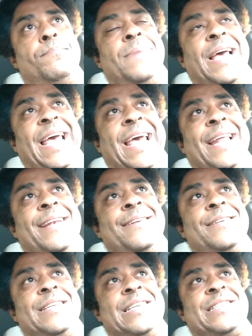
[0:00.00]
And
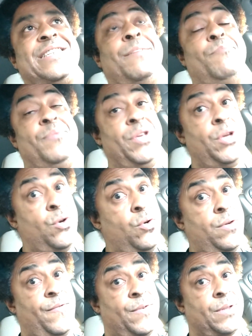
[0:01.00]
this is the
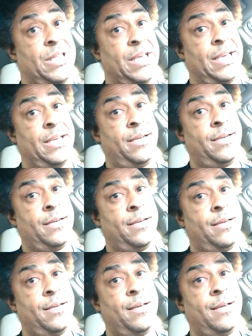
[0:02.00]
beautiful thing
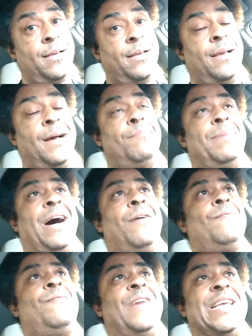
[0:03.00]
about
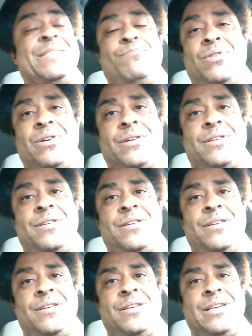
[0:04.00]
Facebook
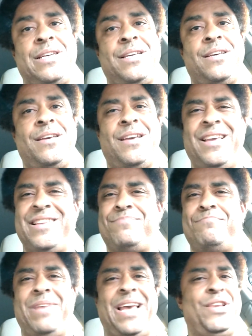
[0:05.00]
is,
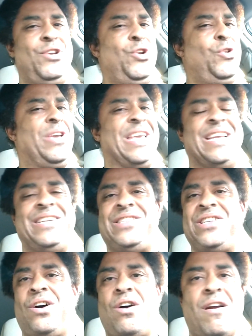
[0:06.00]
man, you can
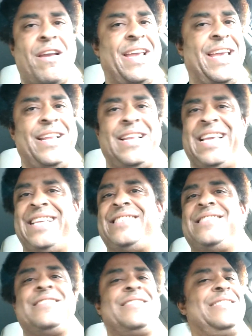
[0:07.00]
target
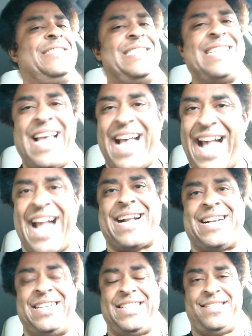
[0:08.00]

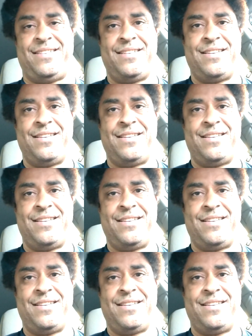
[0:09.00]
exactly